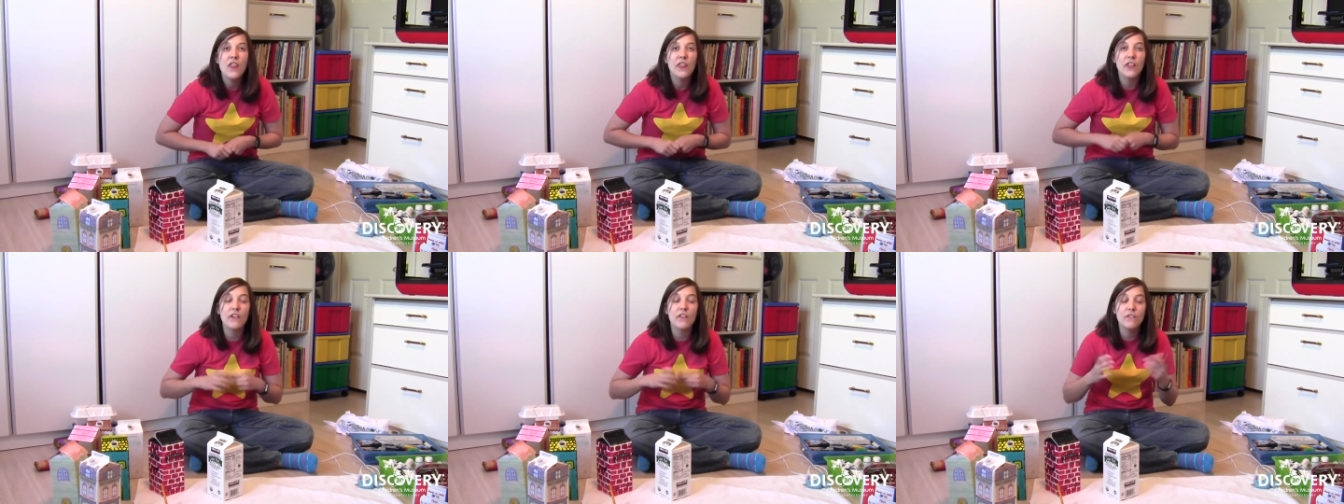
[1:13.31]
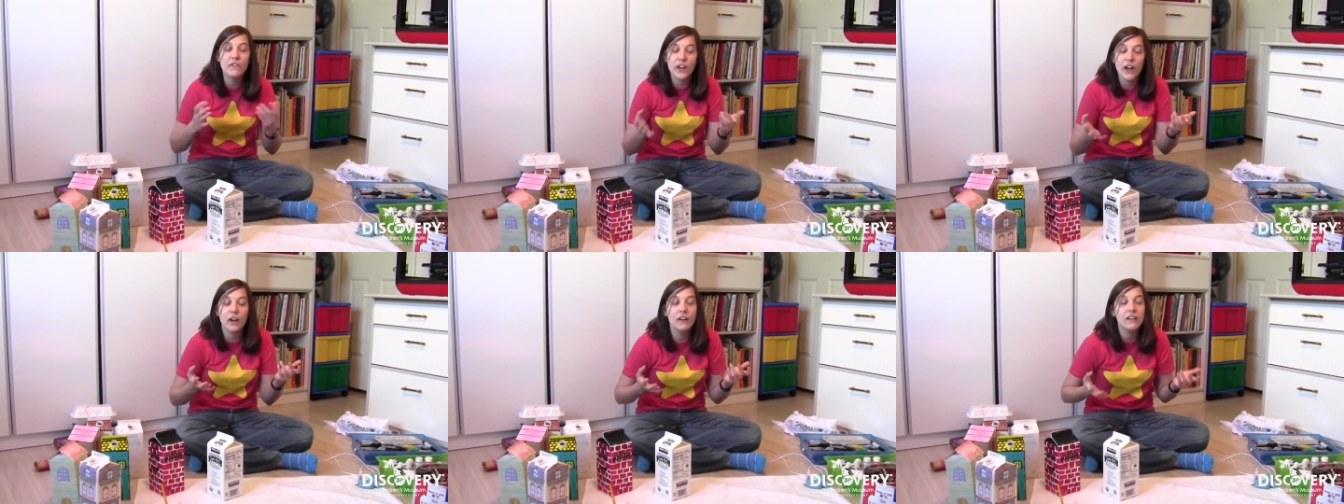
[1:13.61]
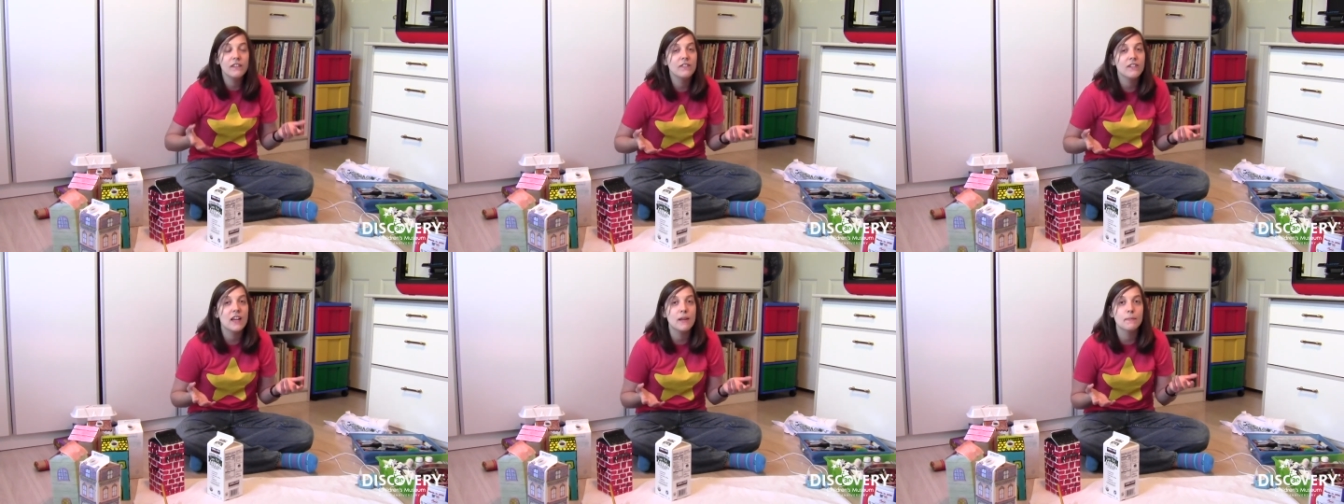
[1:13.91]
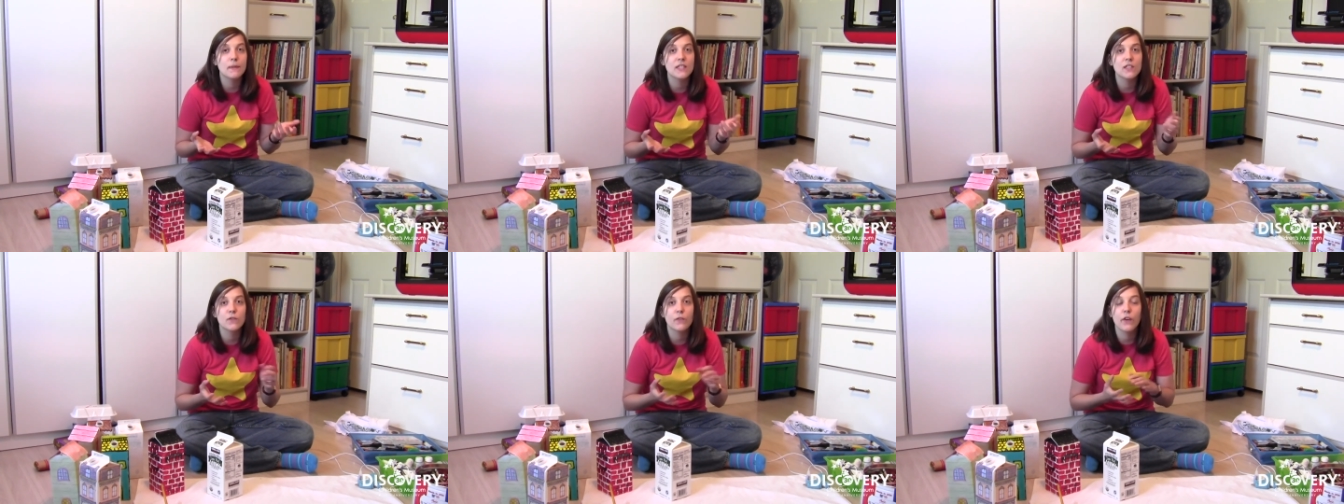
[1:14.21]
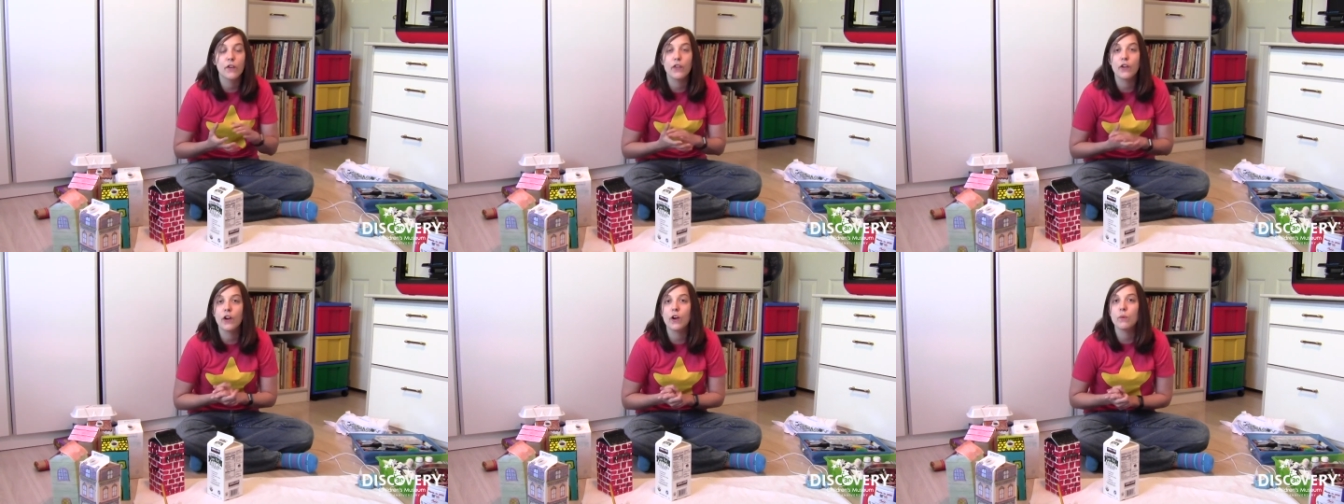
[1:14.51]
They're very famous
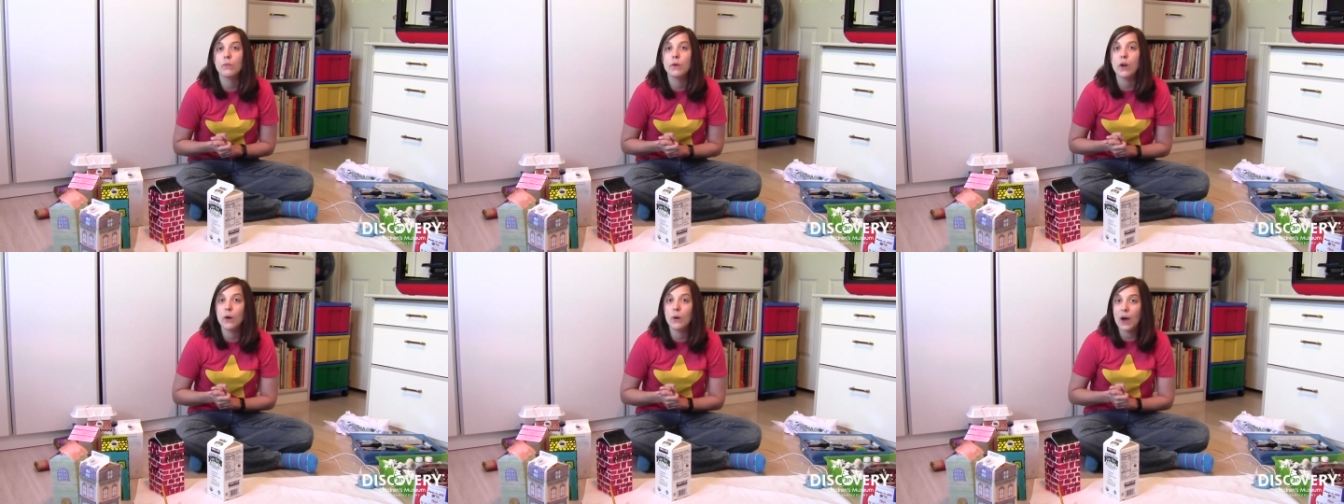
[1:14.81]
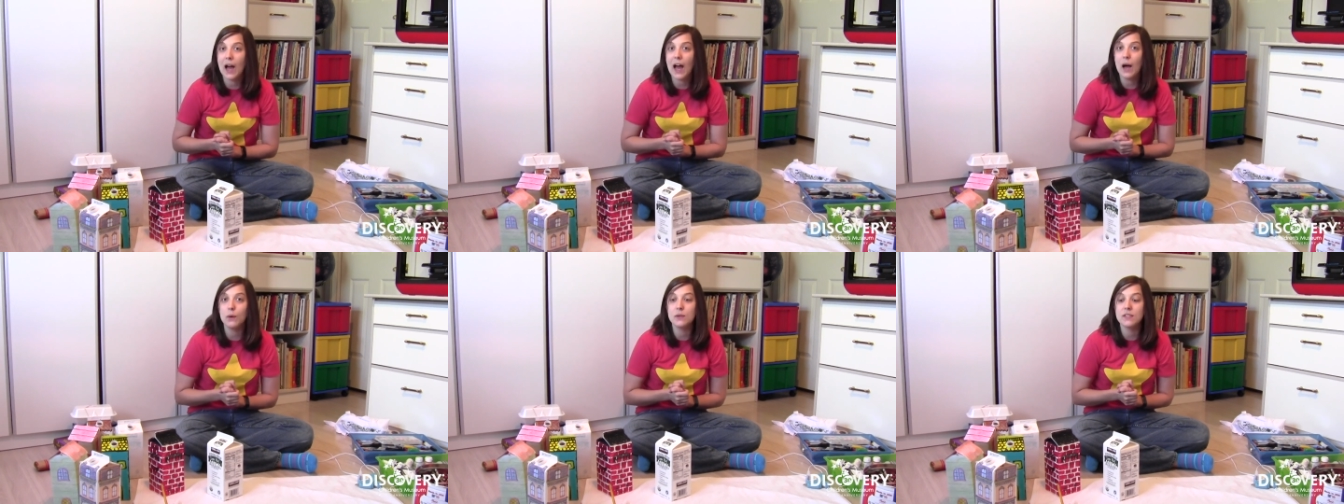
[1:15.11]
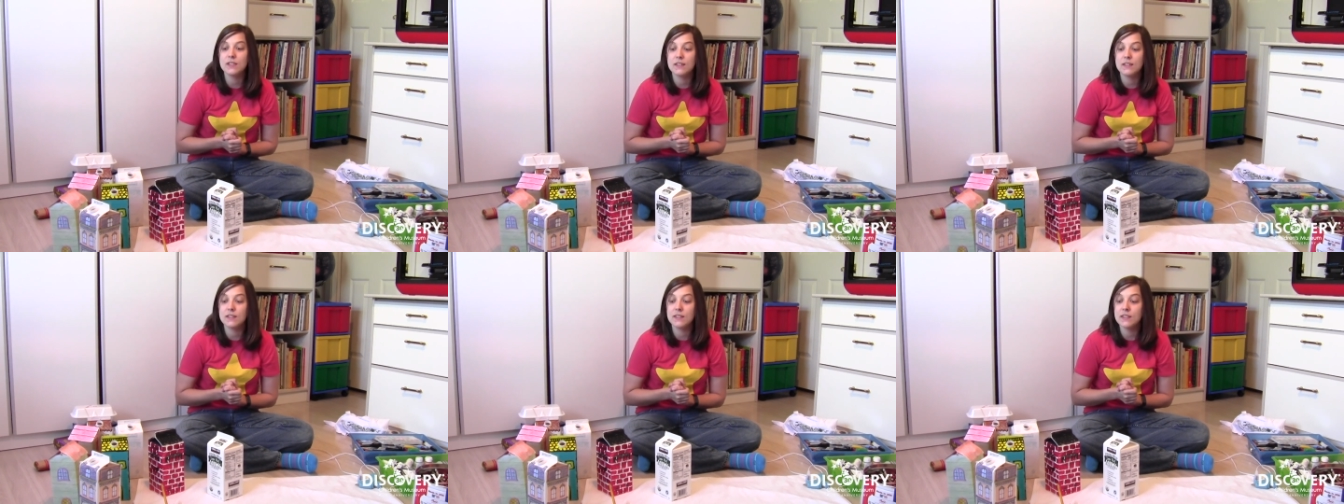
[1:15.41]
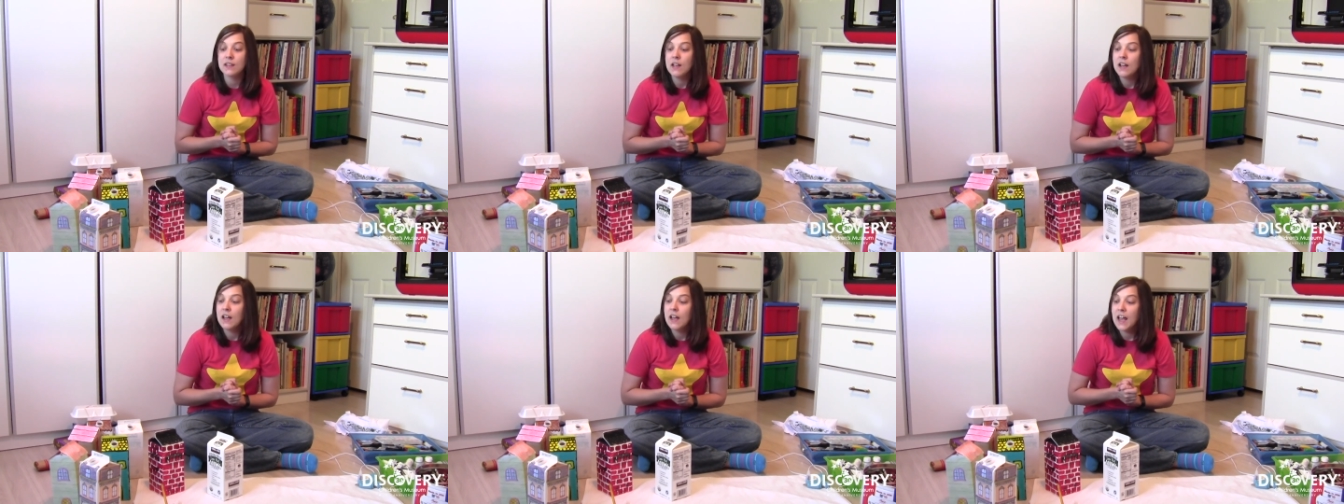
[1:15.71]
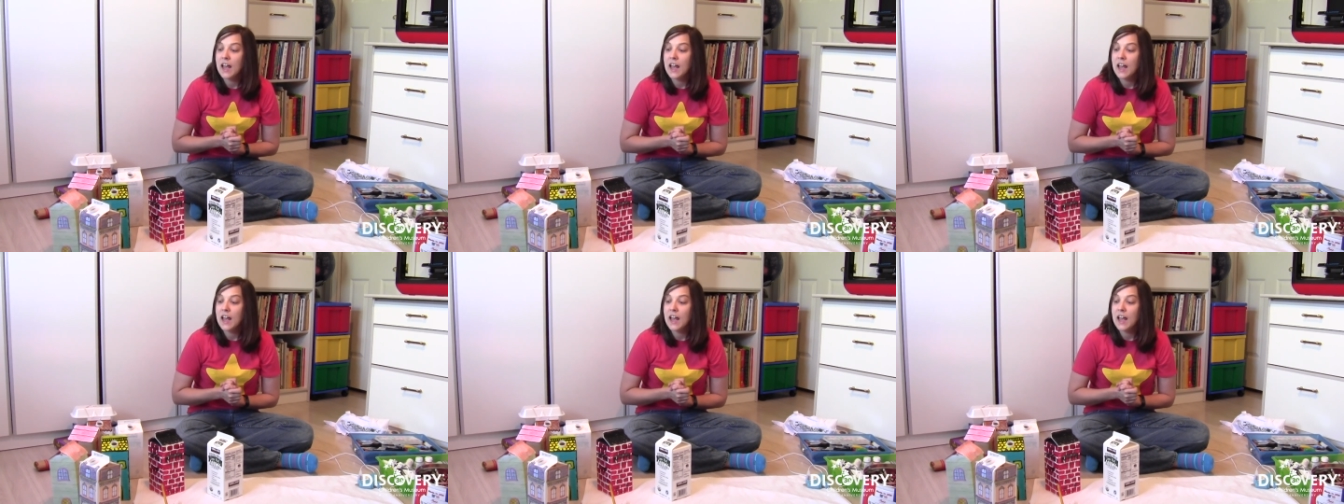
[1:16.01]
for their row houses.